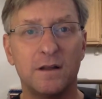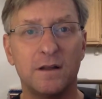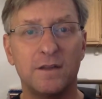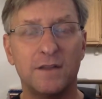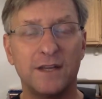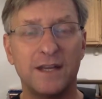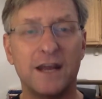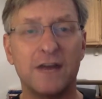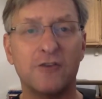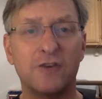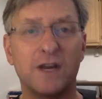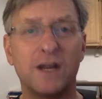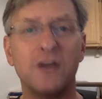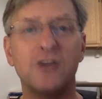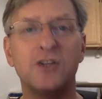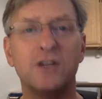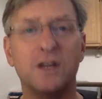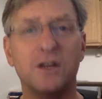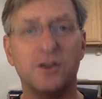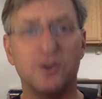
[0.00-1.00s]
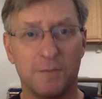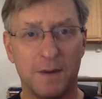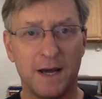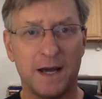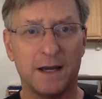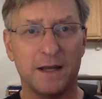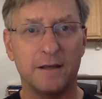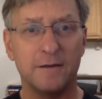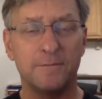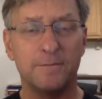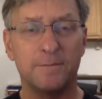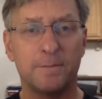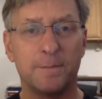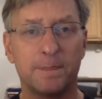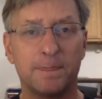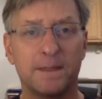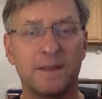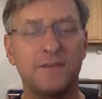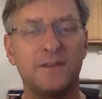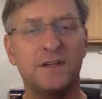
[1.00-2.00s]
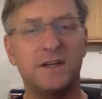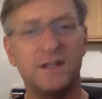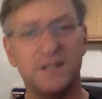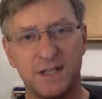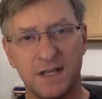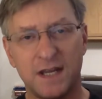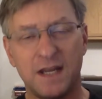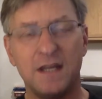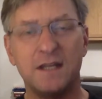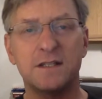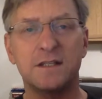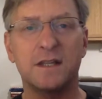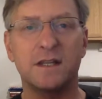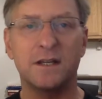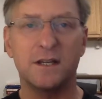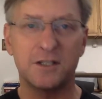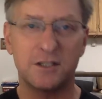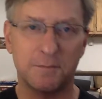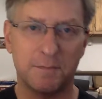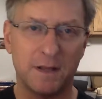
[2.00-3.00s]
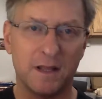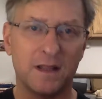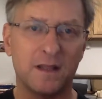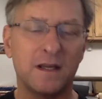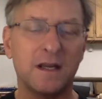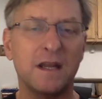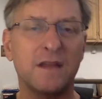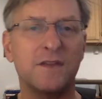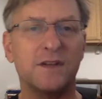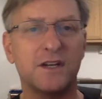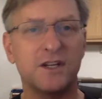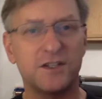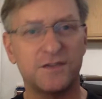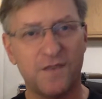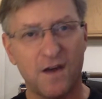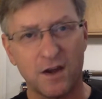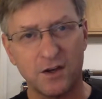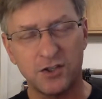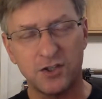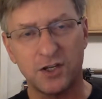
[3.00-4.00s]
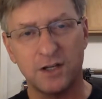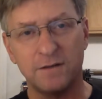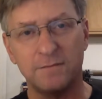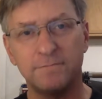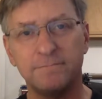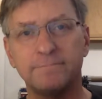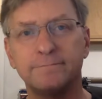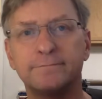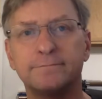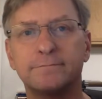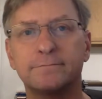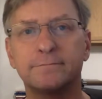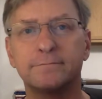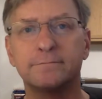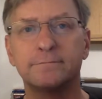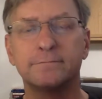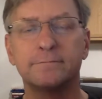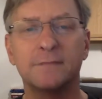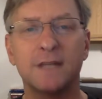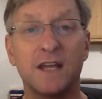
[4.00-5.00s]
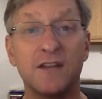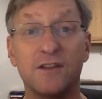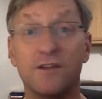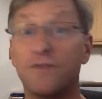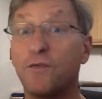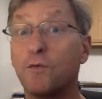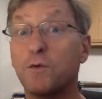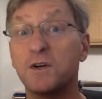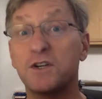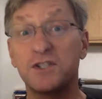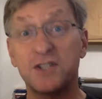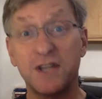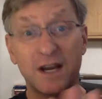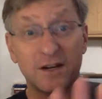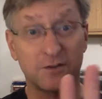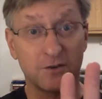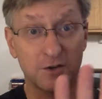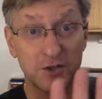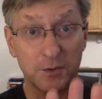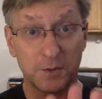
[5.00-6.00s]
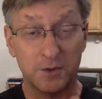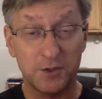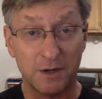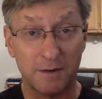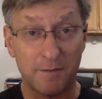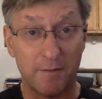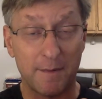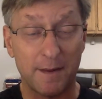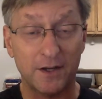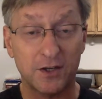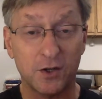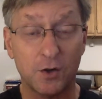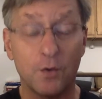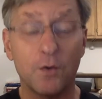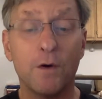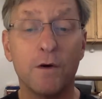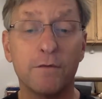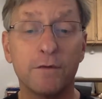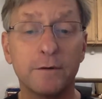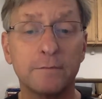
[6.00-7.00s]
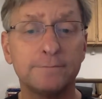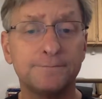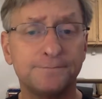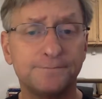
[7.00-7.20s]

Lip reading: the degradation in your body, the disease, the disability, and the dysfunction in the four sectors, which I'm about to go over,